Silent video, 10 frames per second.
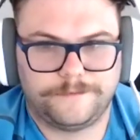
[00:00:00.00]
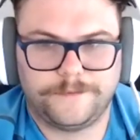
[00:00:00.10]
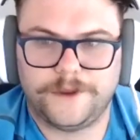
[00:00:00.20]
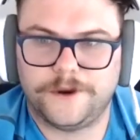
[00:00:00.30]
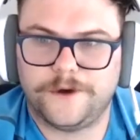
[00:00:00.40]

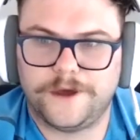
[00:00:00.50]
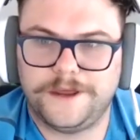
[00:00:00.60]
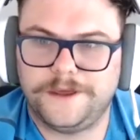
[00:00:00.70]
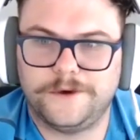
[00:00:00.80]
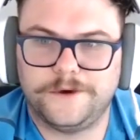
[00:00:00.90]
you know,
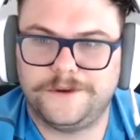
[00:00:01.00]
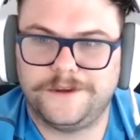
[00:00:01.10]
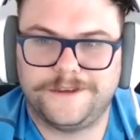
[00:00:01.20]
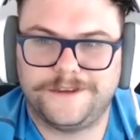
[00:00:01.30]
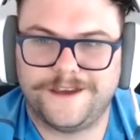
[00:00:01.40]
any good
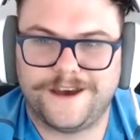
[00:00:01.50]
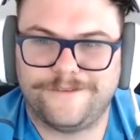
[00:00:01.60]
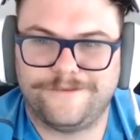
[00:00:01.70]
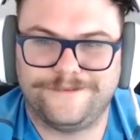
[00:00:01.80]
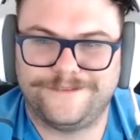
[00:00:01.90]

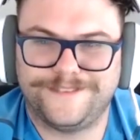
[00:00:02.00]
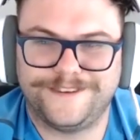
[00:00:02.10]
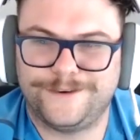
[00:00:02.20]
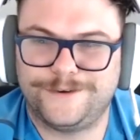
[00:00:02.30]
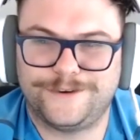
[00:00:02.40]
um,
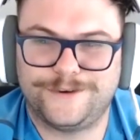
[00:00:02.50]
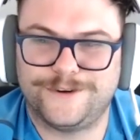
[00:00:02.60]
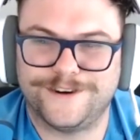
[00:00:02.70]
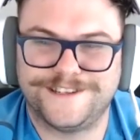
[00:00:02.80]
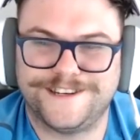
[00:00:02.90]

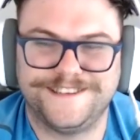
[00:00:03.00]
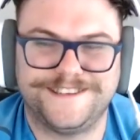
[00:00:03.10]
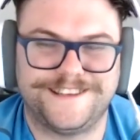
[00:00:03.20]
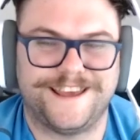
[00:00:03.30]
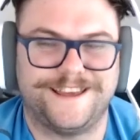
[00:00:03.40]
Christians,
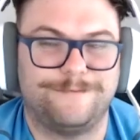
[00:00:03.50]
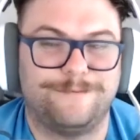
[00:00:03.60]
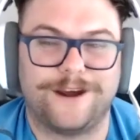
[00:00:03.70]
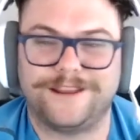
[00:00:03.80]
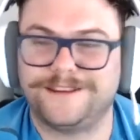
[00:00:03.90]
they
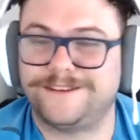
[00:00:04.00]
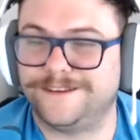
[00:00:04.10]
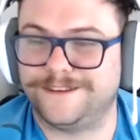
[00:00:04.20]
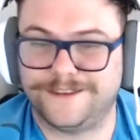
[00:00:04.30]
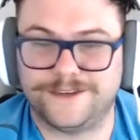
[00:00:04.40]
brought it
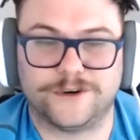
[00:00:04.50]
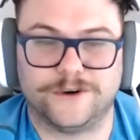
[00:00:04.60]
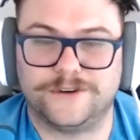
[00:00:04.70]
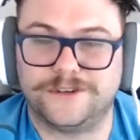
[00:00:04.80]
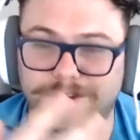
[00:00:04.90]
to the
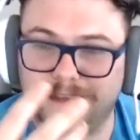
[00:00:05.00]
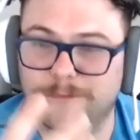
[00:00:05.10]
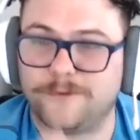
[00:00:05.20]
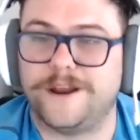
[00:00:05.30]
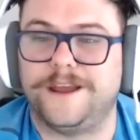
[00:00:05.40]
church and they
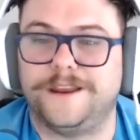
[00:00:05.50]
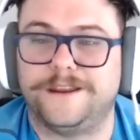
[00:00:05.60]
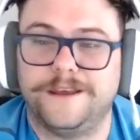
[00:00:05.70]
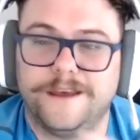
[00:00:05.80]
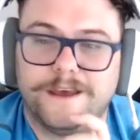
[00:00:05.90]
prayed.
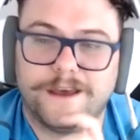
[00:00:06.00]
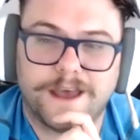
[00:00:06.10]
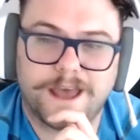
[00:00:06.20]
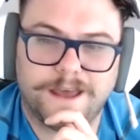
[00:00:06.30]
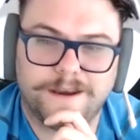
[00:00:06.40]

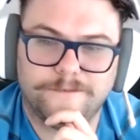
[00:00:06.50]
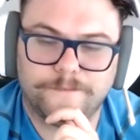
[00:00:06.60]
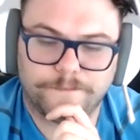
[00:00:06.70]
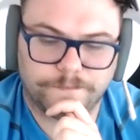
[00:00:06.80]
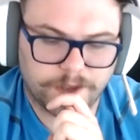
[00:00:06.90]

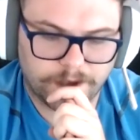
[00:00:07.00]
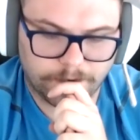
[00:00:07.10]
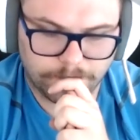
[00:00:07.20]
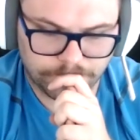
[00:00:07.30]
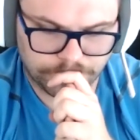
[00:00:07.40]
And
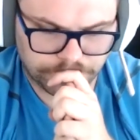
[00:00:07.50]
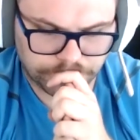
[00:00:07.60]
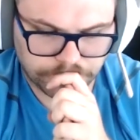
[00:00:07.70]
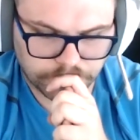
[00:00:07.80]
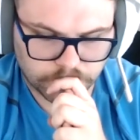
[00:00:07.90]
um,
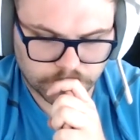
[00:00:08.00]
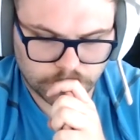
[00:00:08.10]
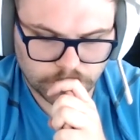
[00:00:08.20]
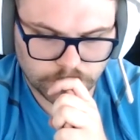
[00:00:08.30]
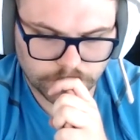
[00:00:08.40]

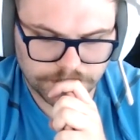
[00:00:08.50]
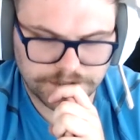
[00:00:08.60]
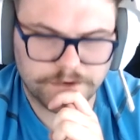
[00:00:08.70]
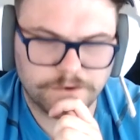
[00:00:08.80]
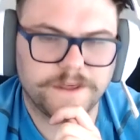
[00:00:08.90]

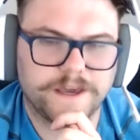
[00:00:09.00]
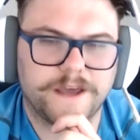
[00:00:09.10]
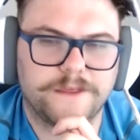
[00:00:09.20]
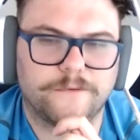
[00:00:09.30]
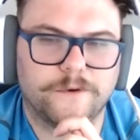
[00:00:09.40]
do you know the
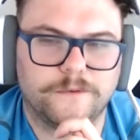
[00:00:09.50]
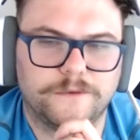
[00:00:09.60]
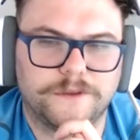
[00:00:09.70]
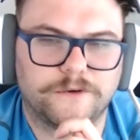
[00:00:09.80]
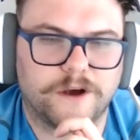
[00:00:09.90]
guy that wrote
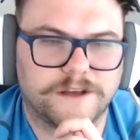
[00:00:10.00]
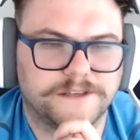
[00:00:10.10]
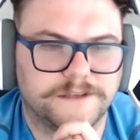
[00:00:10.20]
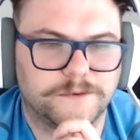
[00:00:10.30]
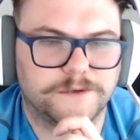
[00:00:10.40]
The Cross
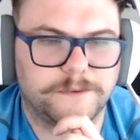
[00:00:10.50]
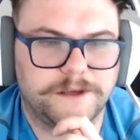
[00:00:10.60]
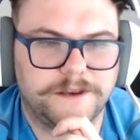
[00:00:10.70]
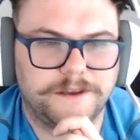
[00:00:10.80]
and Switchblade?